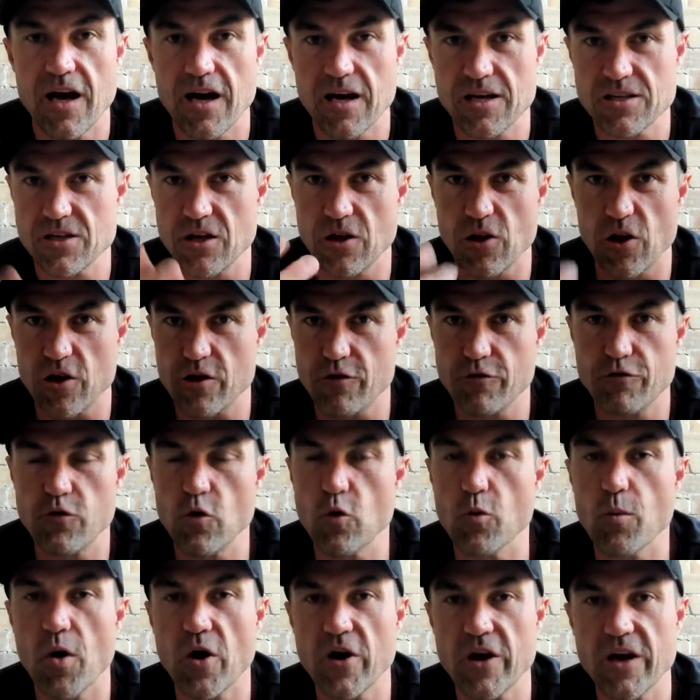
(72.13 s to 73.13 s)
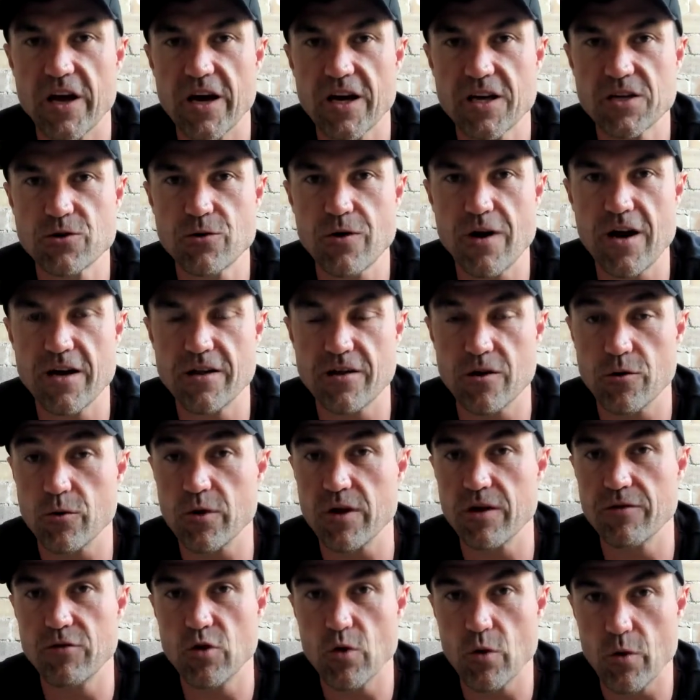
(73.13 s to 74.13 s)
So like a full body x-ray, they'll
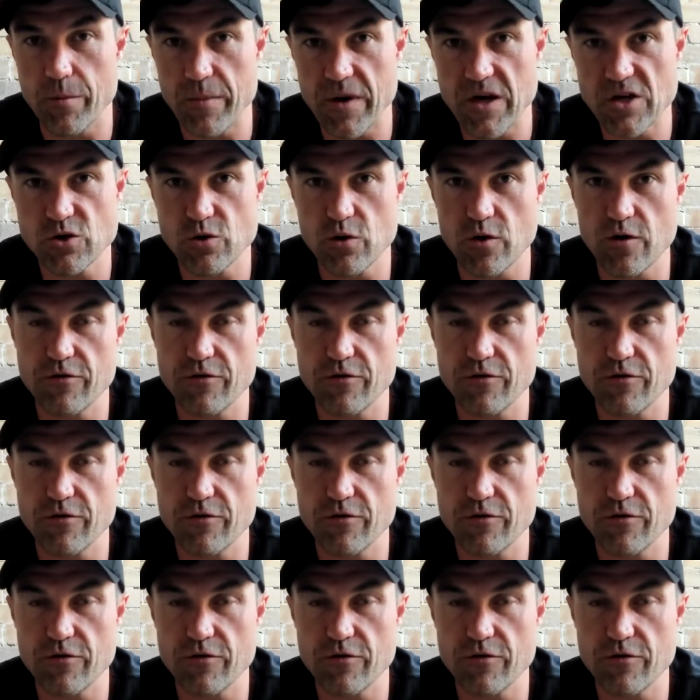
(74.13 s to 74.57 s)
give you a measure